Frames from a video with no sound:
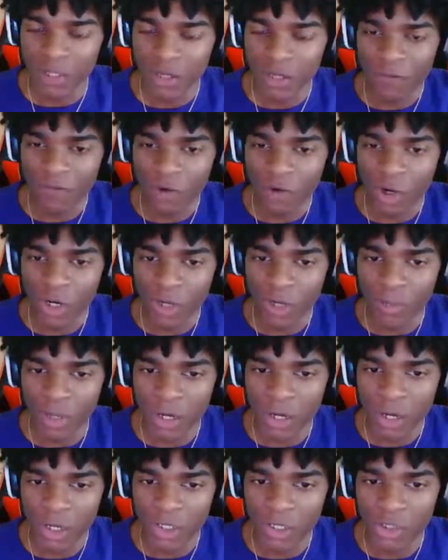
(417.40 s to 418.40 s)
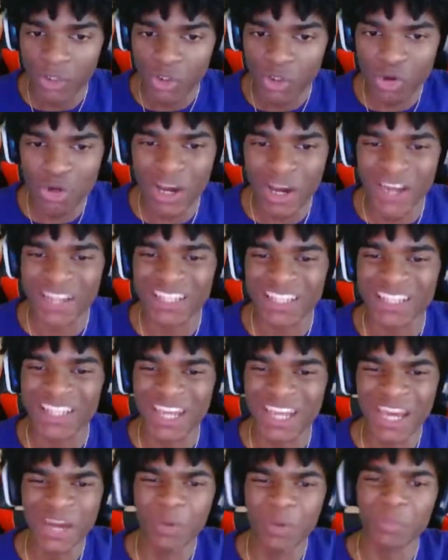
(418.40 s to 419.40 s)
how far are they behind you? You gotta
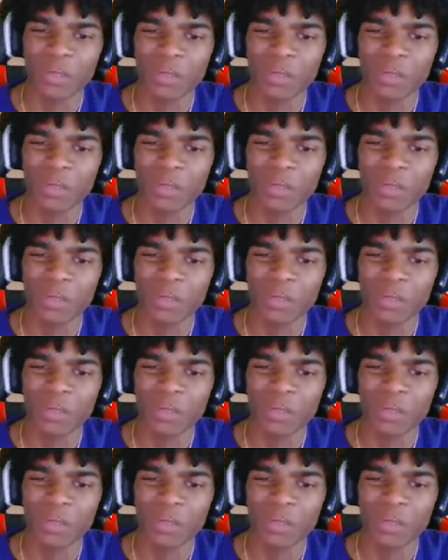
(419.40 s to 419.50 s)
yam